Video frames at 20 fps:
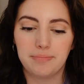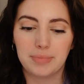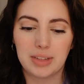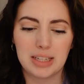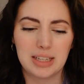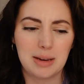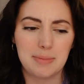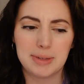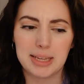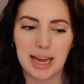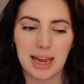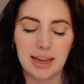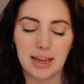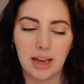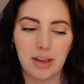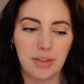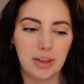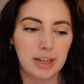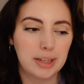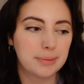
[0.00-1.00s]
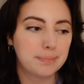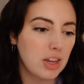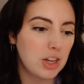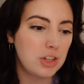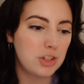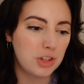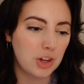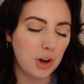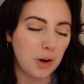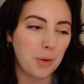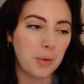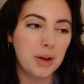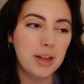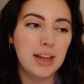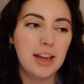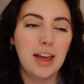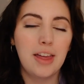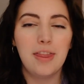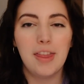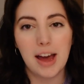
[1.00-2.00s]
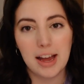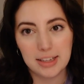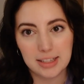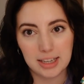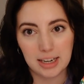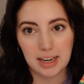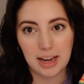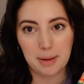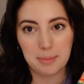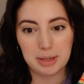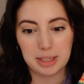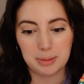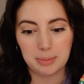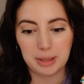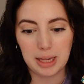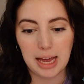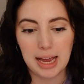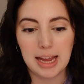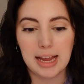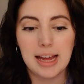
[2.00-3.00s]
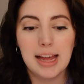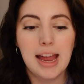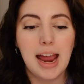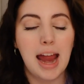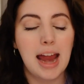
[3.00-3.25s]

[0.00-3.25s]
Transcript: His name's Hank, I think. So that's gonna come into play.